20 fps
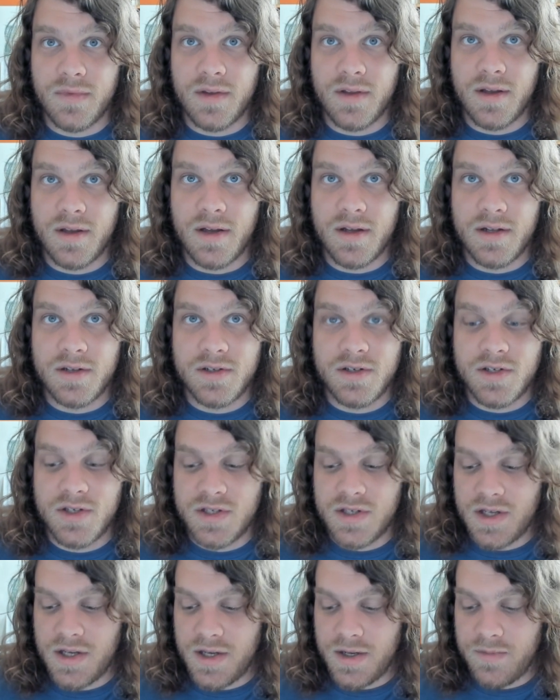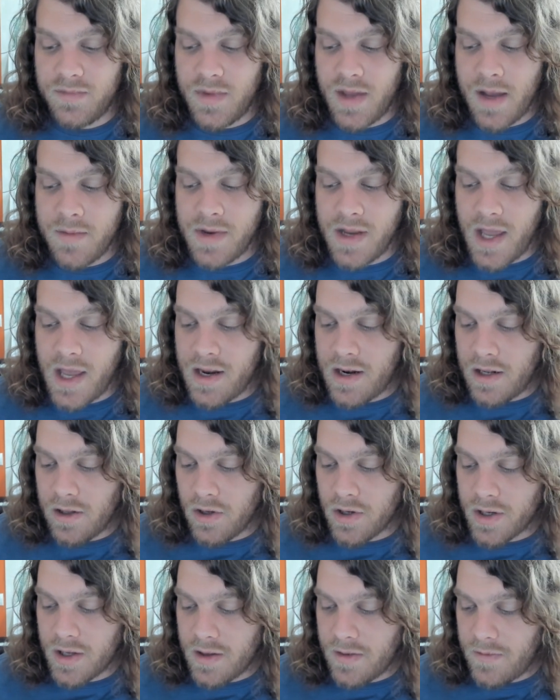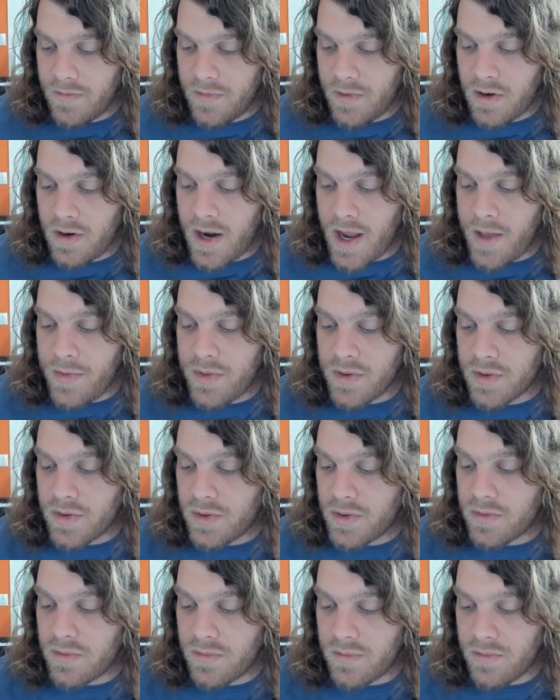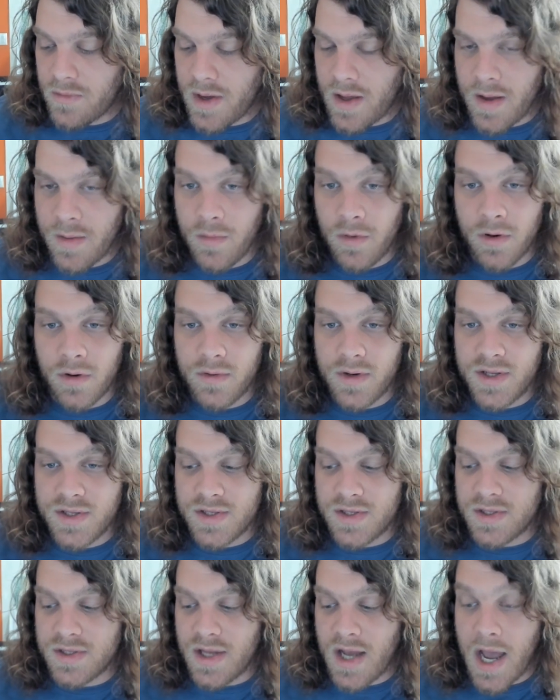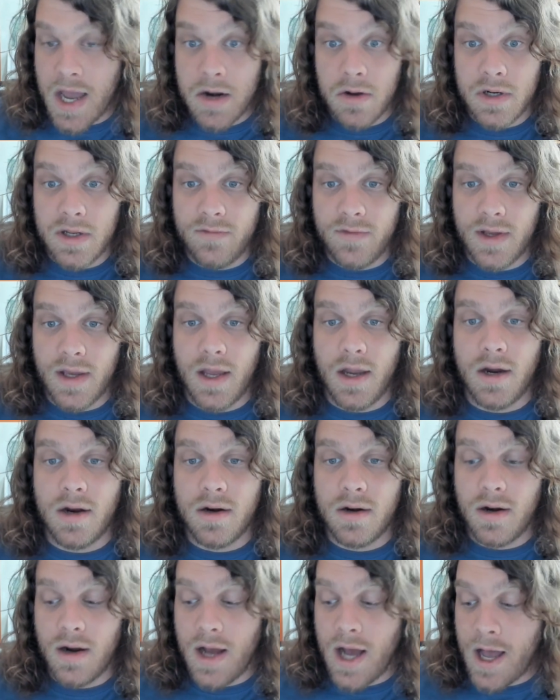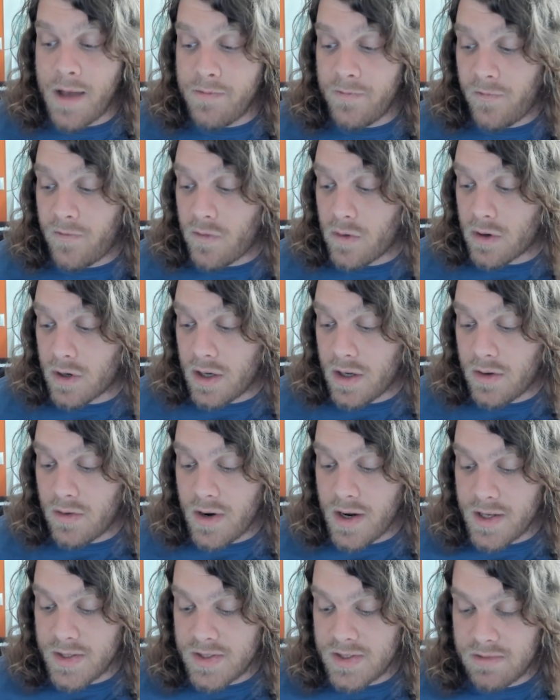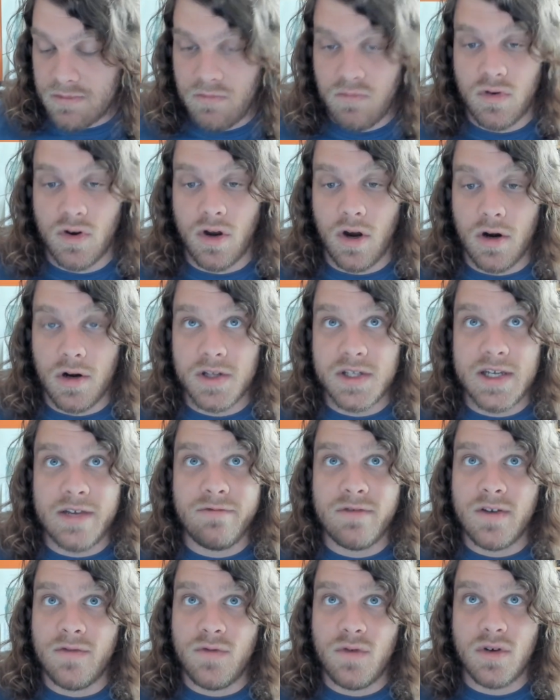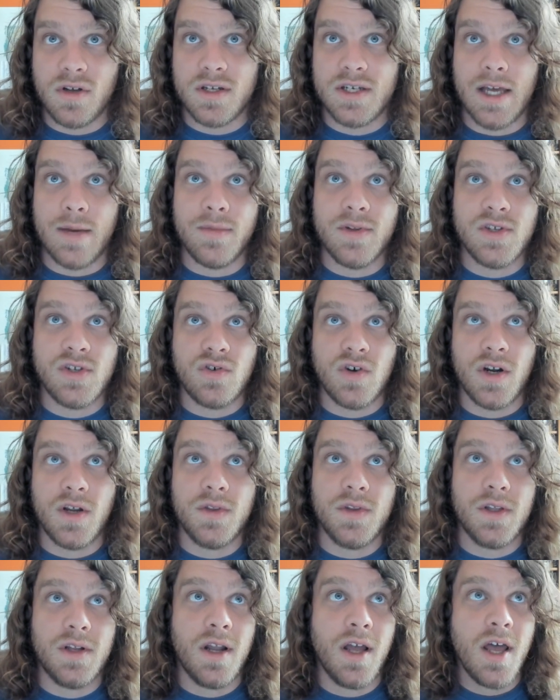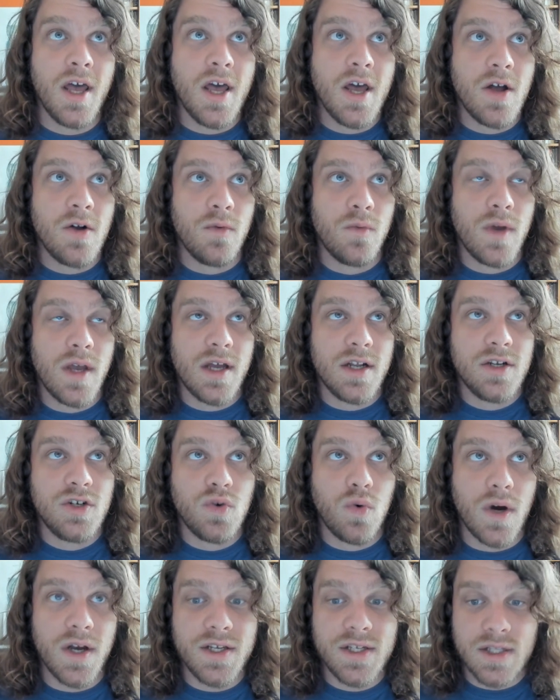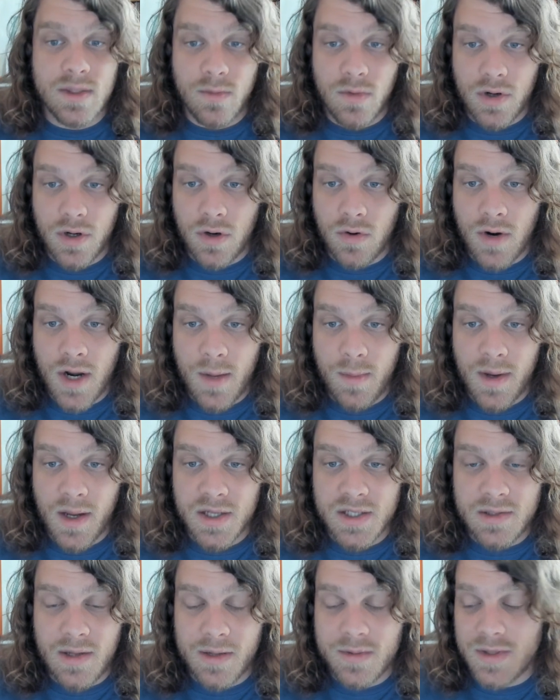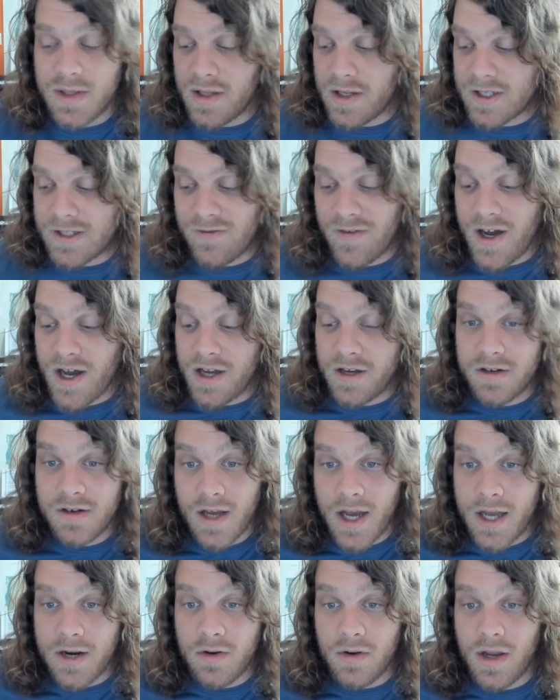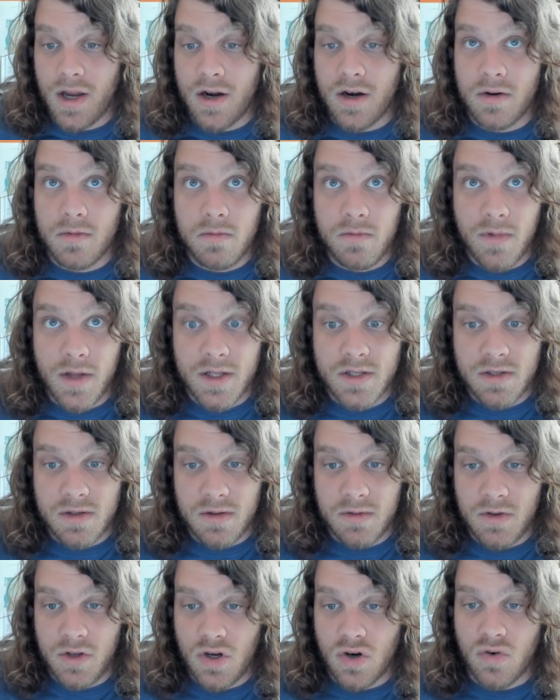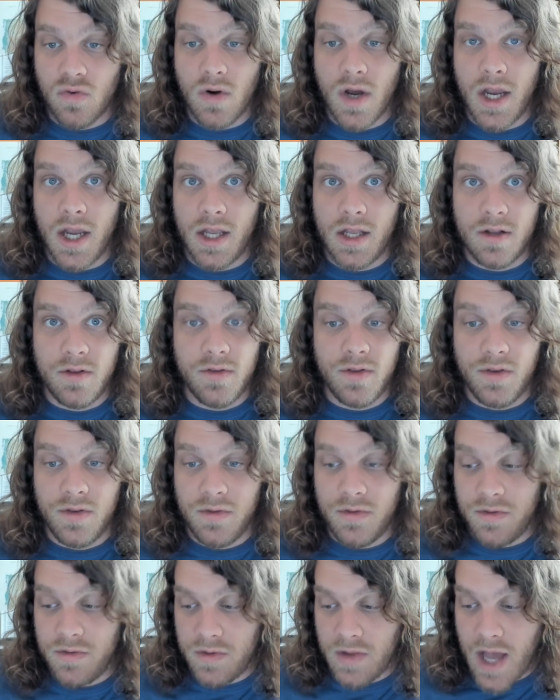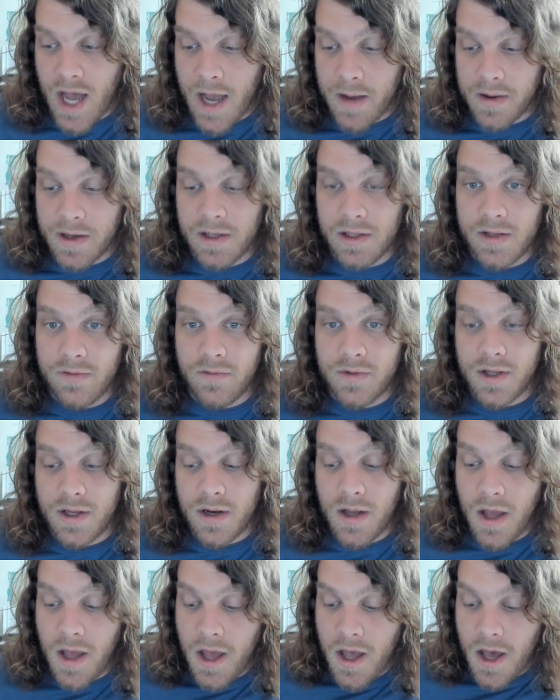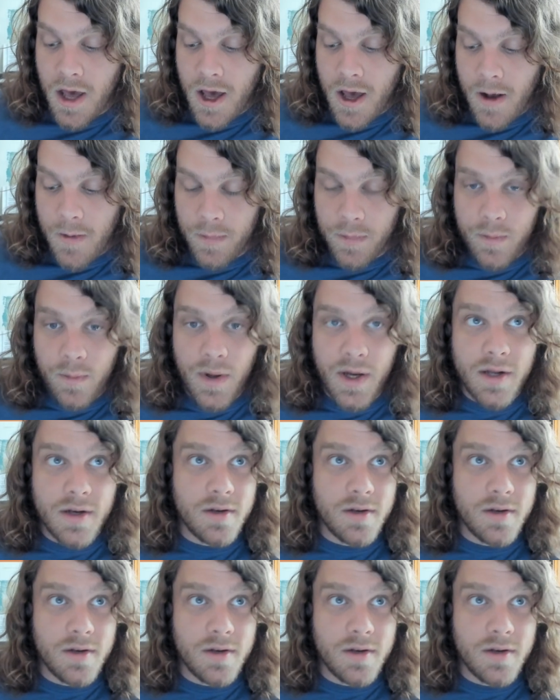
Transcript: a just a. I mean, and look, there are ethical and moral reasons. I don't even care. I'm for gun rights regardless. Even if you could demonstrate that we had twice the murder rate because I'm it's fine. I don't care. It's your right. I'm gonna live with it. But